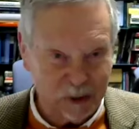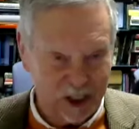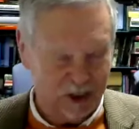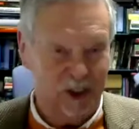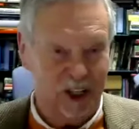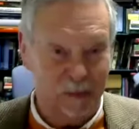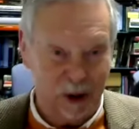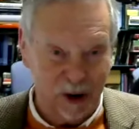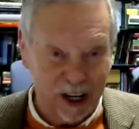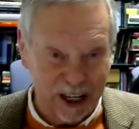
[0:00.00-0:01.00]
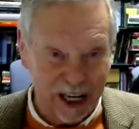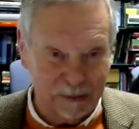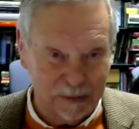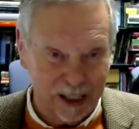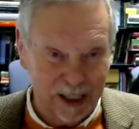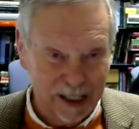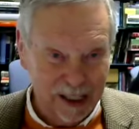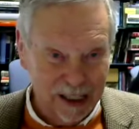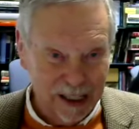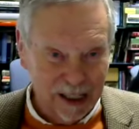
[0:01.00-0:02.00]
because it's coming right at me.
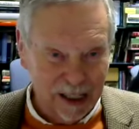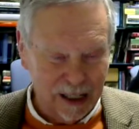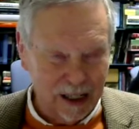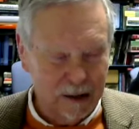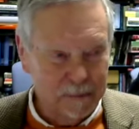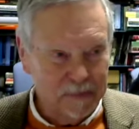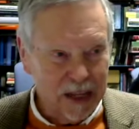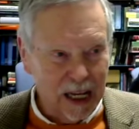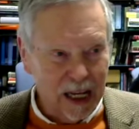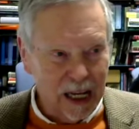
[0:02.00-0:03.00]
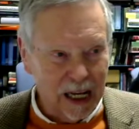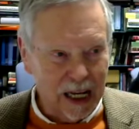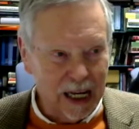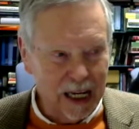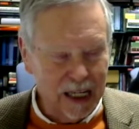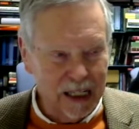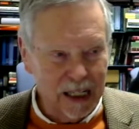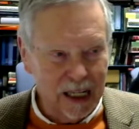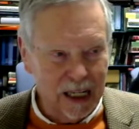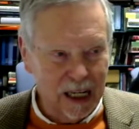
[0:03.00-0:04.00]
Um,
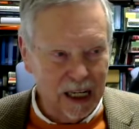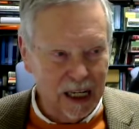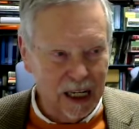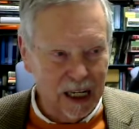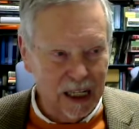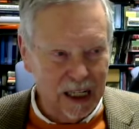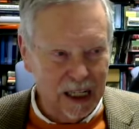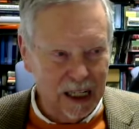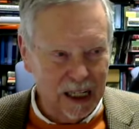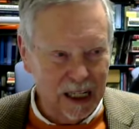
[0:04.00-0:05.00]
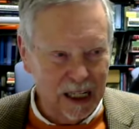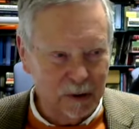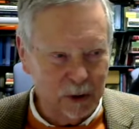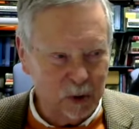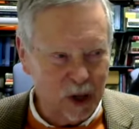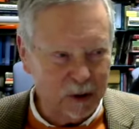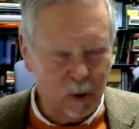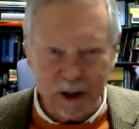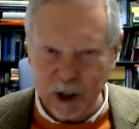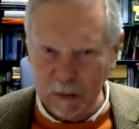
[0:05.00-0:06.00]
and it was like
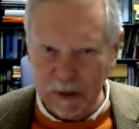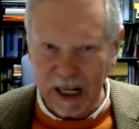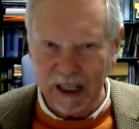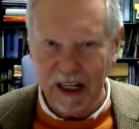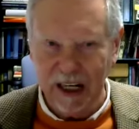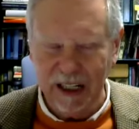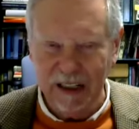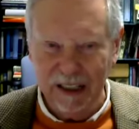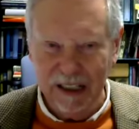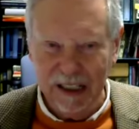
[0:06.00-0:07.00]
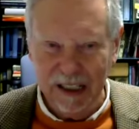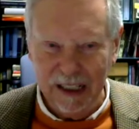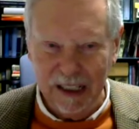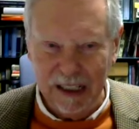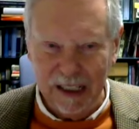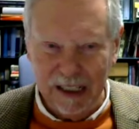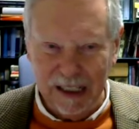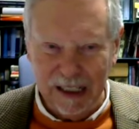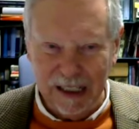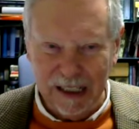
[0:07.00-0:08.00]
watching ballet.
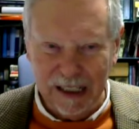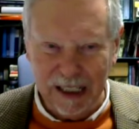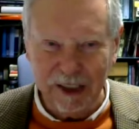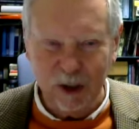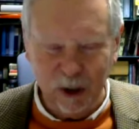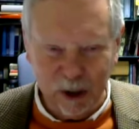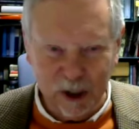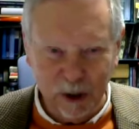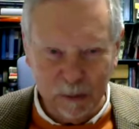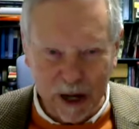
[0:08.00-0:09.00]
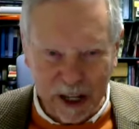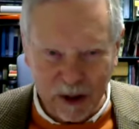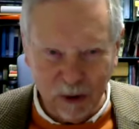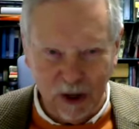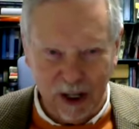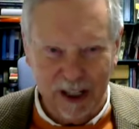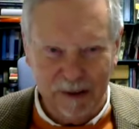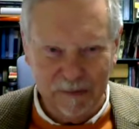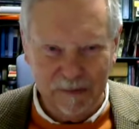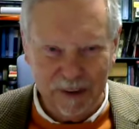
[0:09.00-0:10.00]
It took your breath
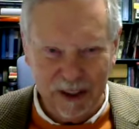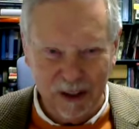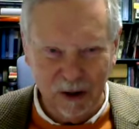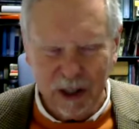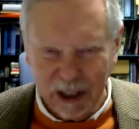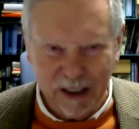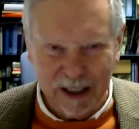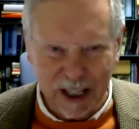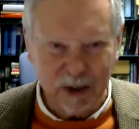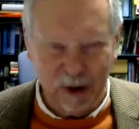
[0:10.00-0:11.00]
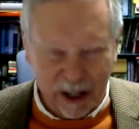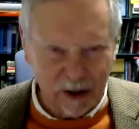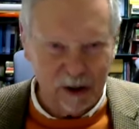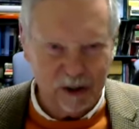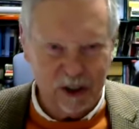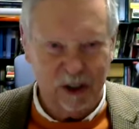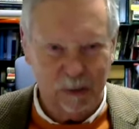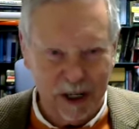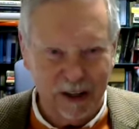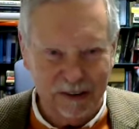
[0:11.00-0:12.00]
away. Okay, that's what Eros is
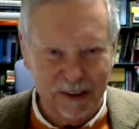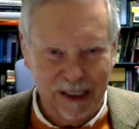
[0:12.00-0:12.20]
about.